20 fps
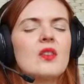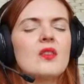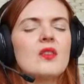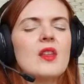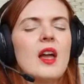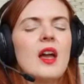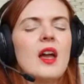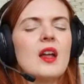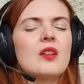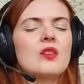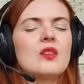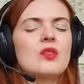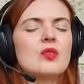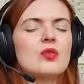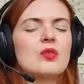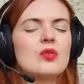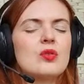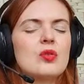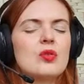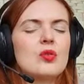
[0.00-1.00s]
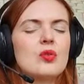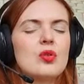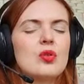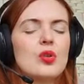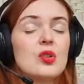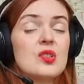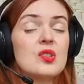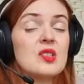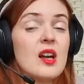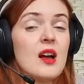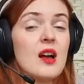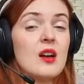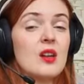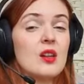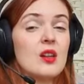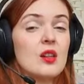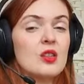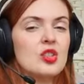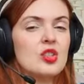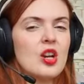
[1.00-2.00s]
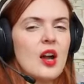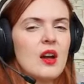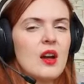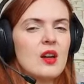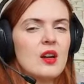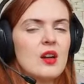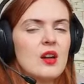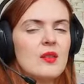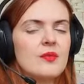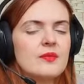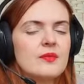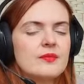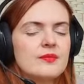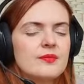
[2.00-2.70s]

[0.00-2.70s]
then through your sacral chakra,